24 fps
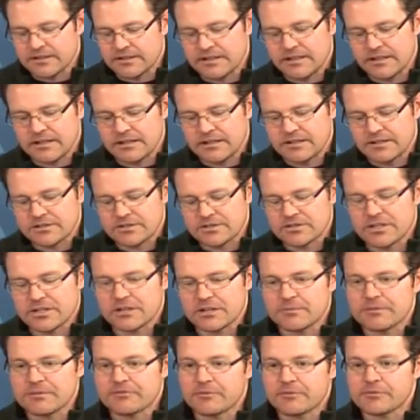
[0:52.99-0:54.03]
to
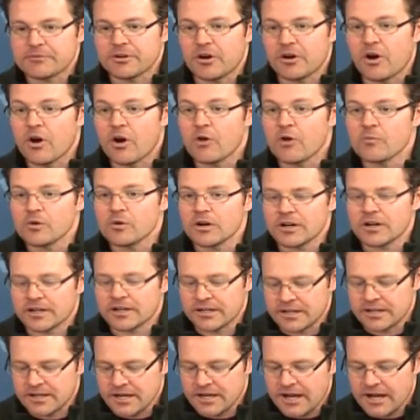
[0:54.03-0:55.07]
be from your homework.
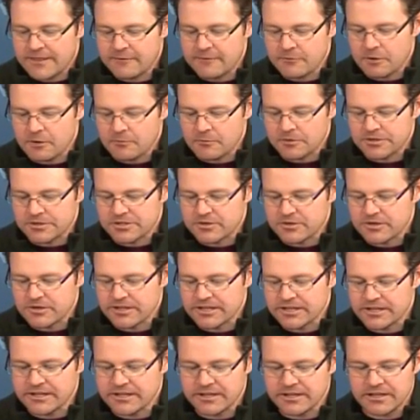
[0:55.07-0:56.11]
And then what we're doing
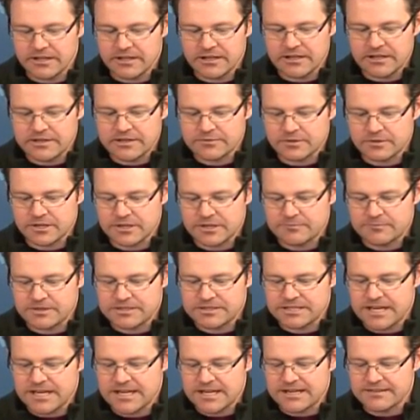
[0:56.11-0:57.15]
here is we're going to be
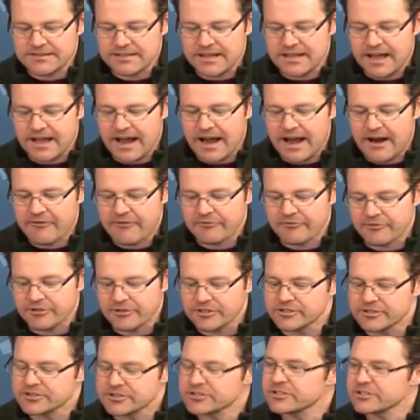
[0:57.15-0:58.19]
taking the
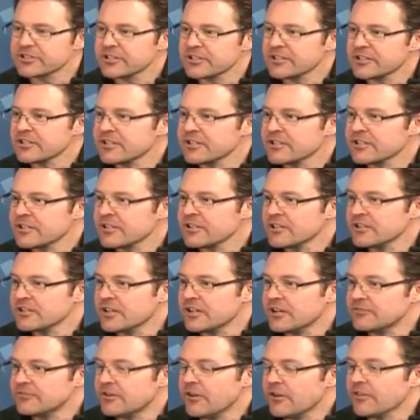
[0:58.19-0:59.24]
average
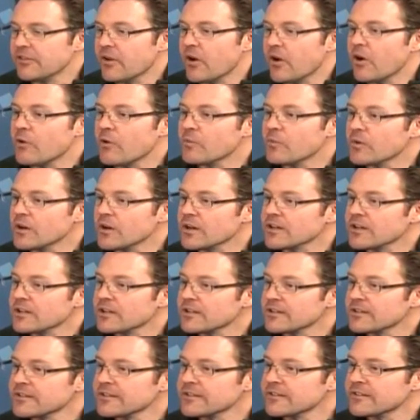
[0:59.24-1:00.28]
of all the homework.
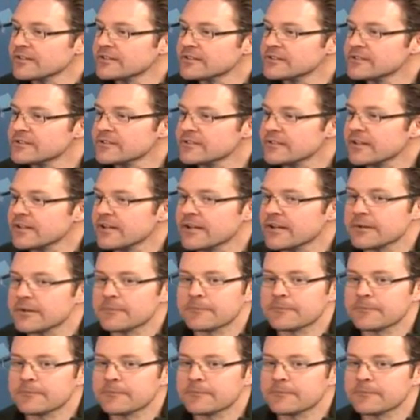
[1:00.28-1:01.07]
Okay.